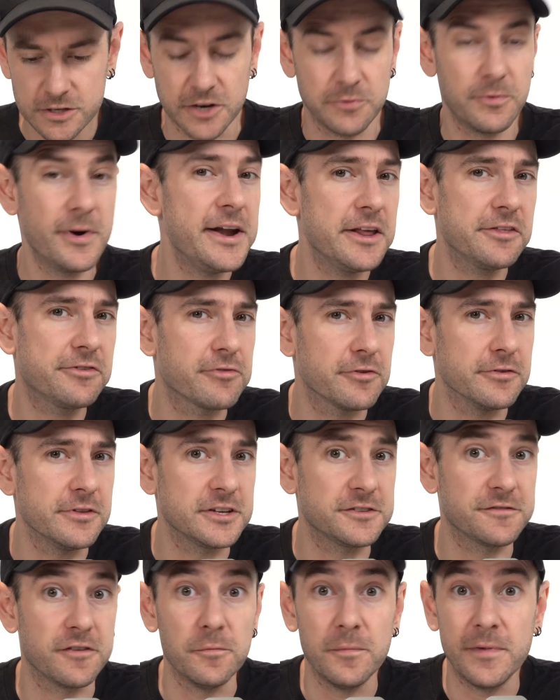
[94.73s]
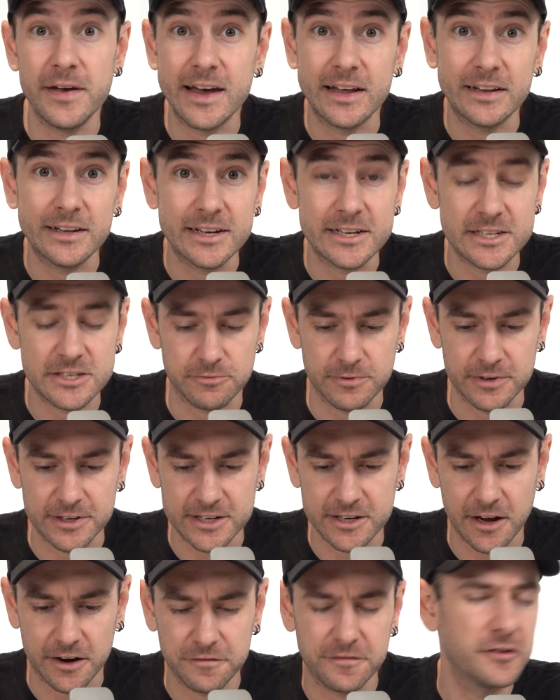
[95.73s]
So reading through this, for me at least,
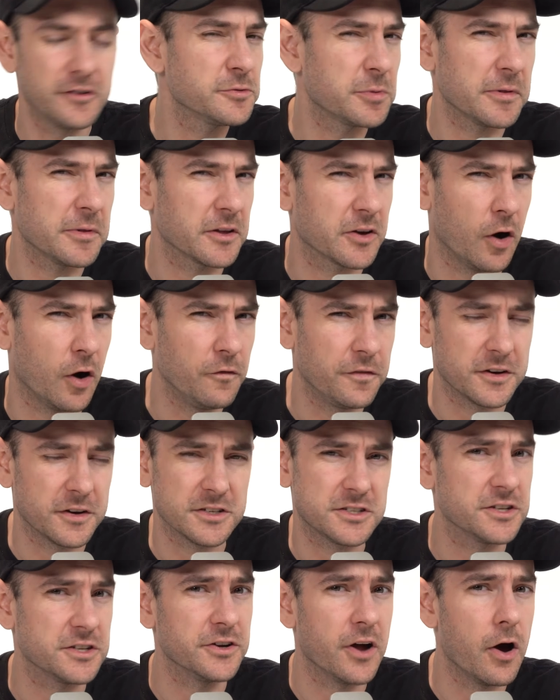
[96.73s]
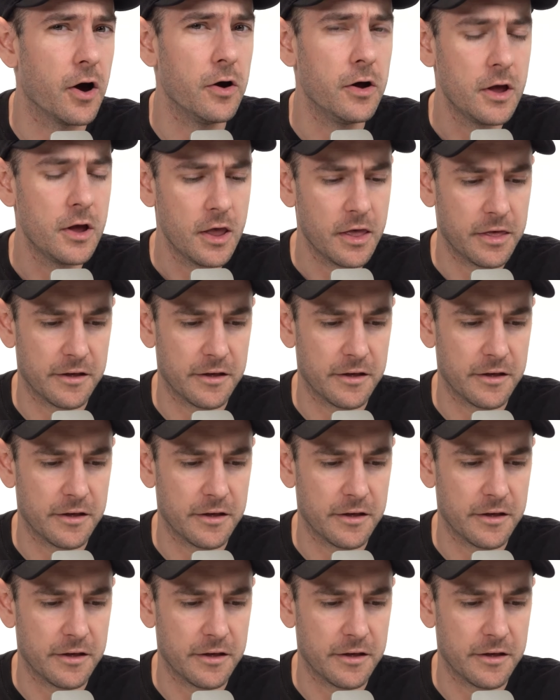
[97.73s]
really kind of fills me with the confidence to know